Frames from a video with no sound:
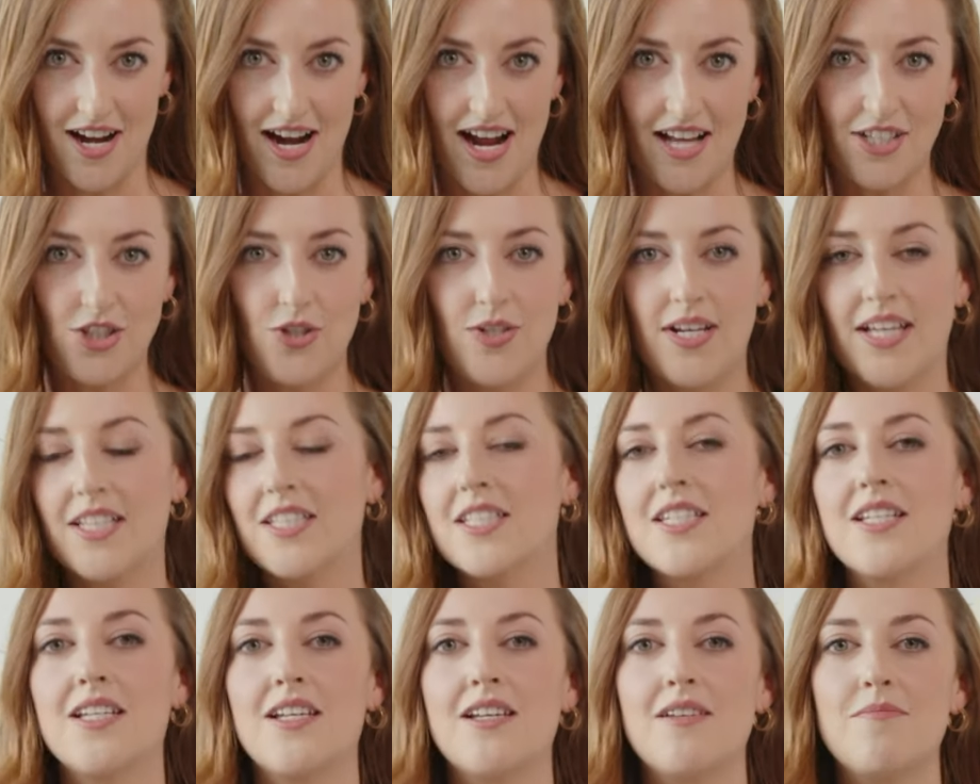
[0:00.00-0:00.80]
and you get
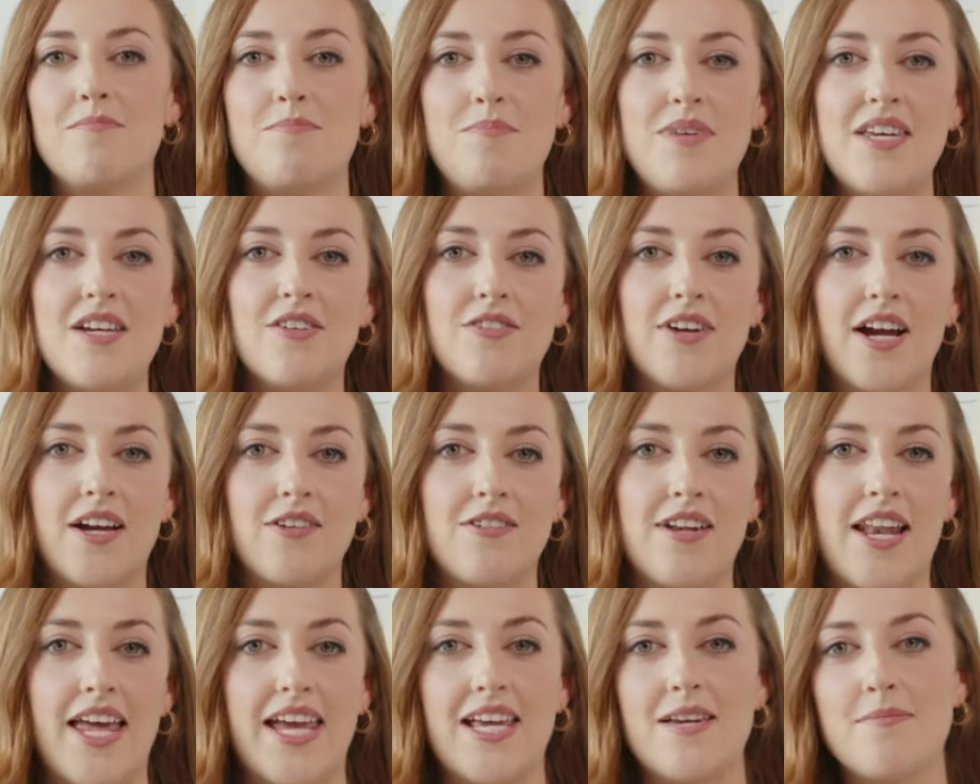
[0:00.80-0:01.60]
to be around
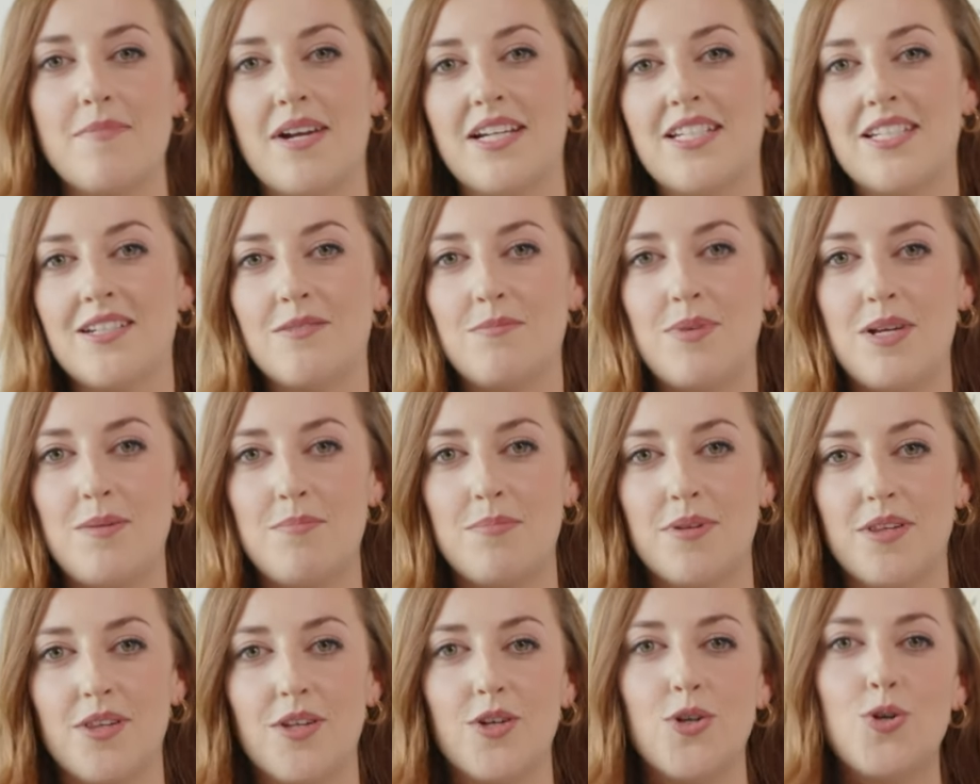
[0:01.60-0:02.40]
like-minded
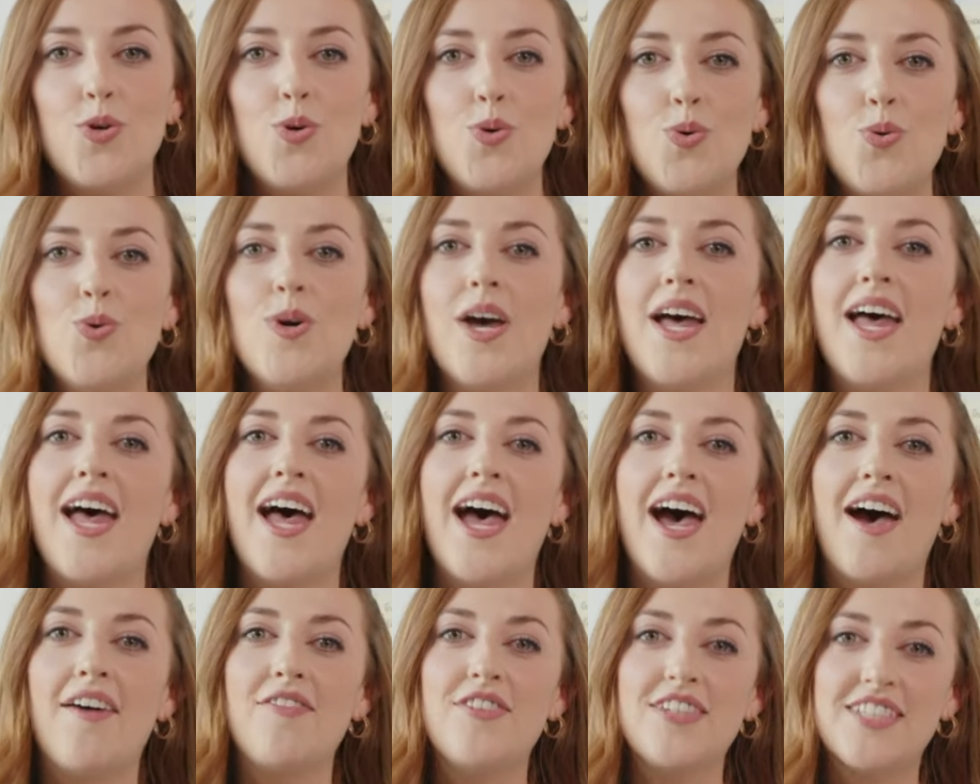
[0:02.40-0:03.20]
people who
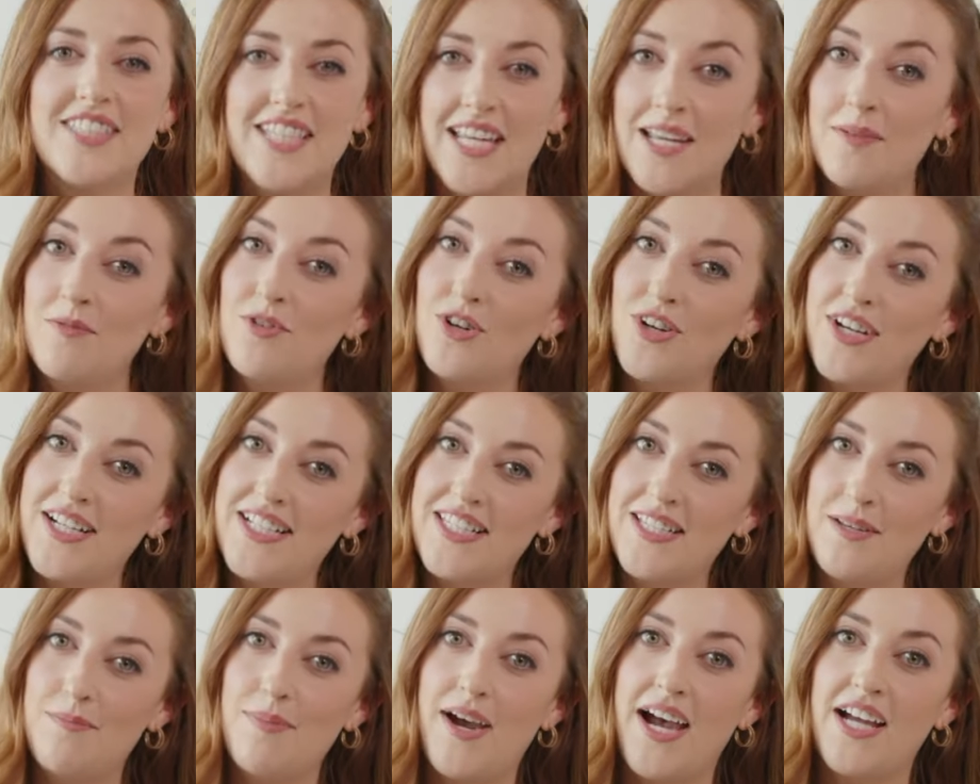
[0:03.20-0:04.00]
have the same
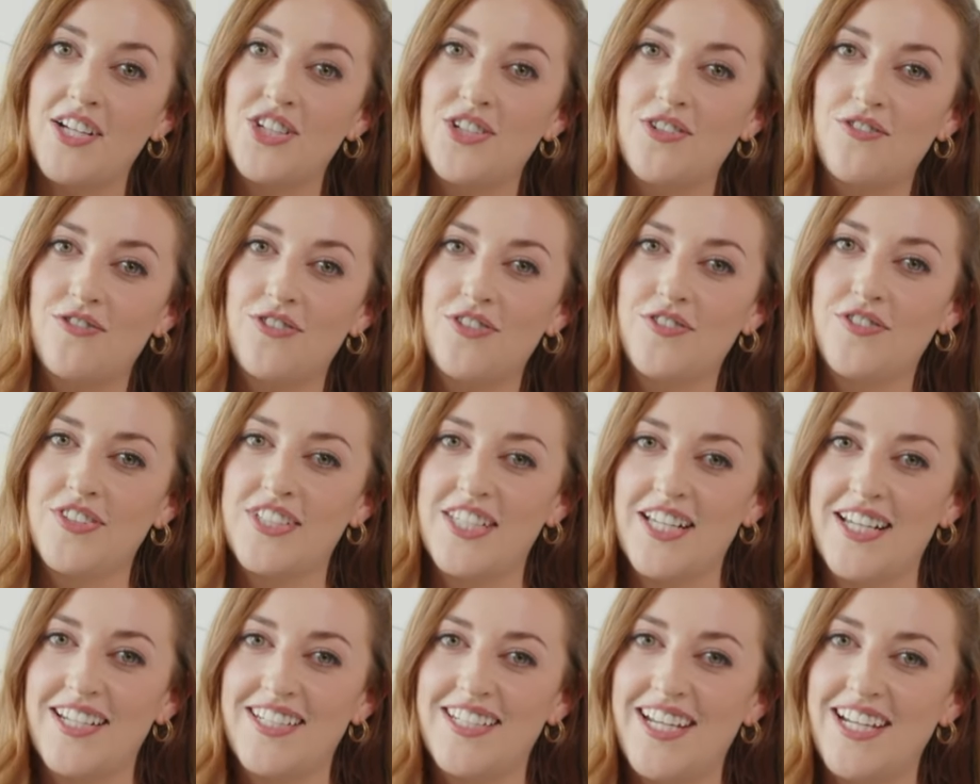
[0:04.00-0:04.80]
crazy passion for
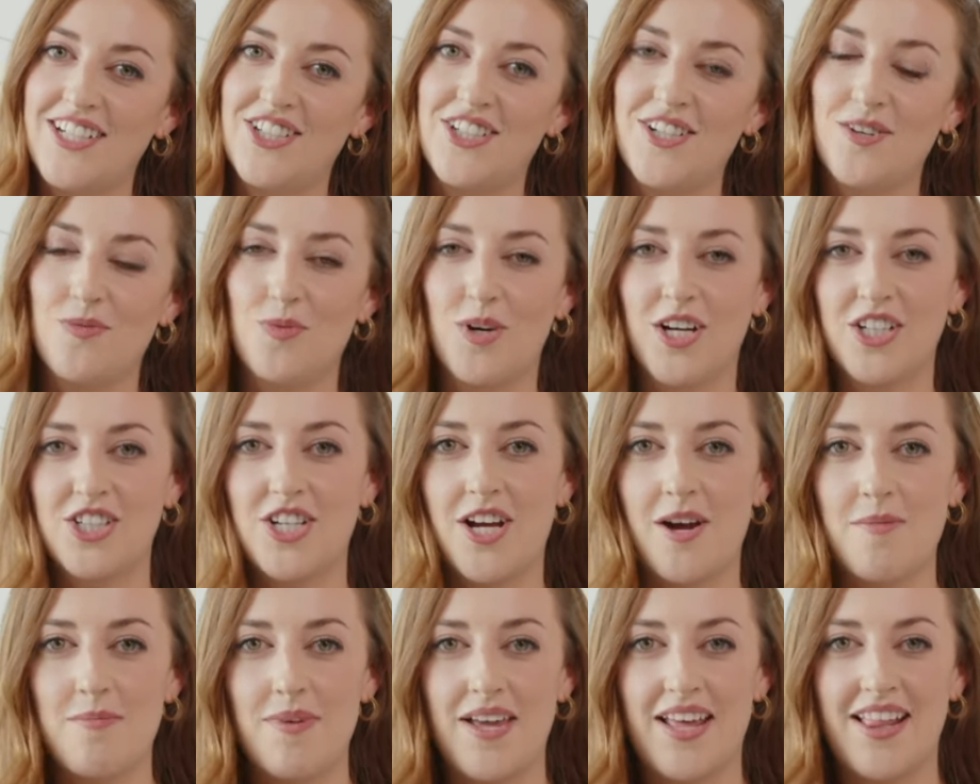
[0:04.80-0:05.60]
facilitation and
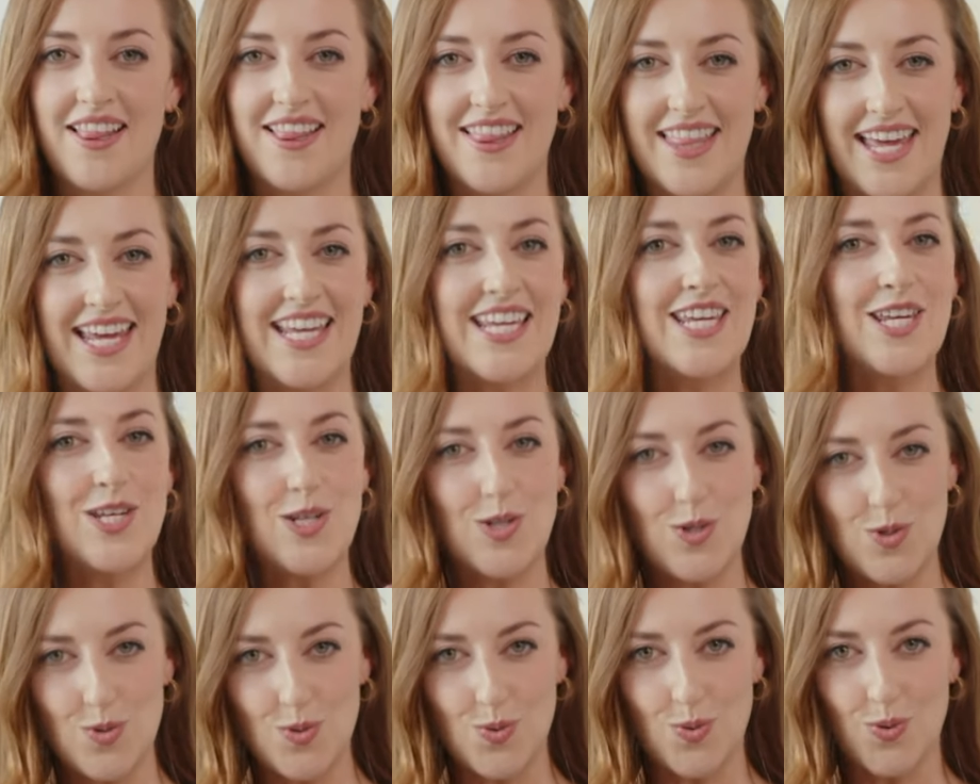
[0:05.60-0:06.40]
workshopping like
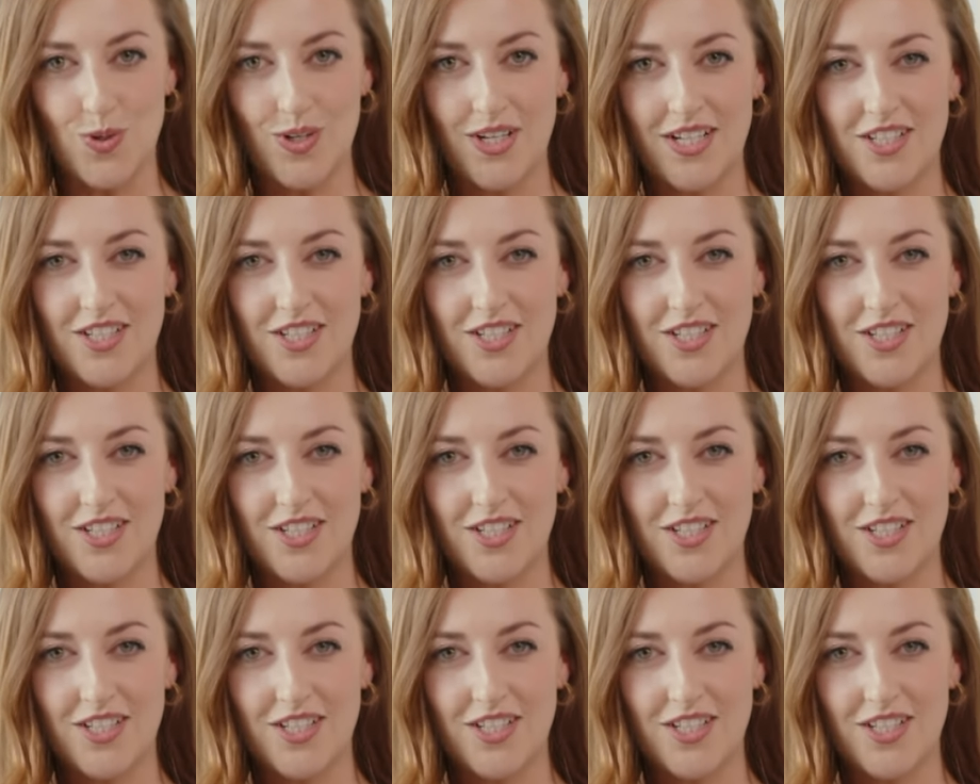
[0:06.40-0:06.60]
you.